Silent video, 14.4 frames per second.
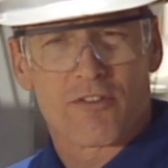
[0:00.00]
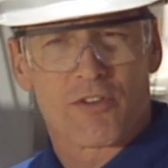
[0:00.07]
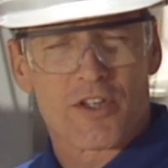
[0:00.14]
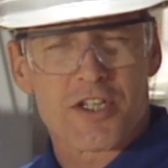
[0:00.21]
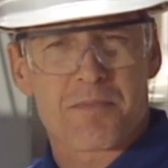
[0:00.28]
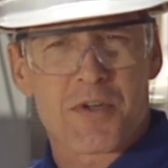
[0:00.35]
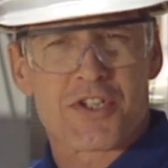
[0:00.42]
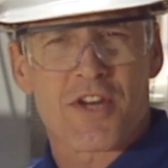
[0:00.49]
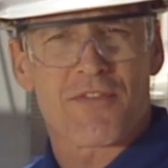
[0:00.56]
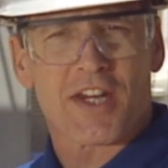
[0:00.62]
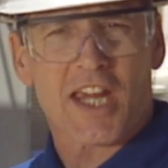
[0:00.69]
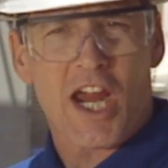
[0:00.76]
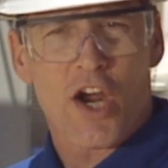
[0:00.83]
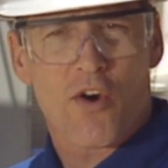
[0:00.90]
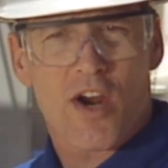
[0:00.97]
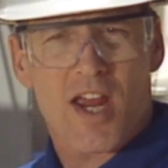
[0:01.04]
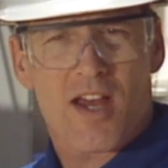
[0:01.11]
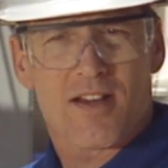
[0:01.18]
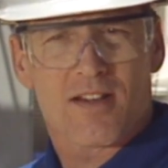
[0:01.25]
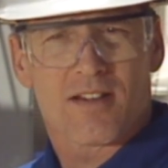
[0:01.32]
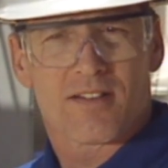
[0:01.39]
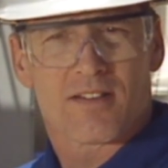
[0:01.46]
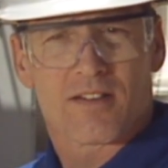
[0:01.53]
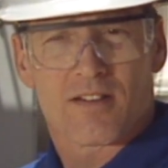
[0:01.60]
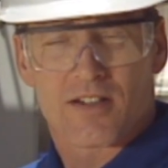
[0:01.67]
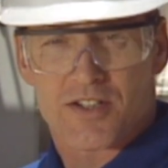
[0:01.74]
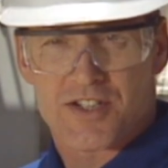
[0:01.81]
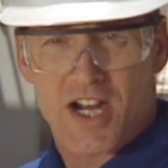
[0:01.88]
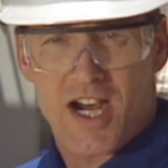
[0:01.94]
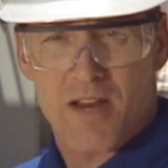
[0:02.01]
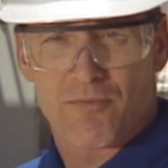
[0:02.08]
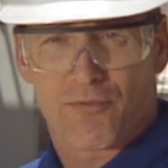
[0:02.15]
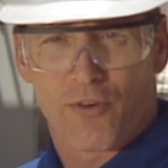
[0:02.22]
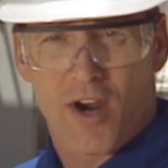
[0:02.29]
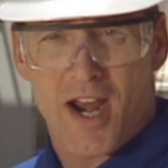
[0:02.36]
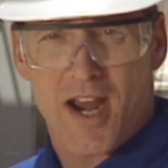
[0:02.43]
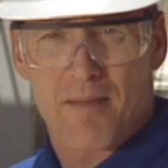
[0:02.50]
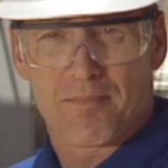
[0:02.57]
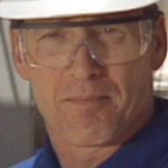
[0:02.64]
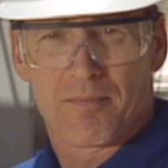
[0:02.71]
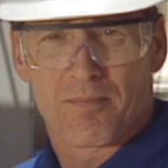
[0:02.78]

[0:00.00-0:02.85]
for the specific area time frame,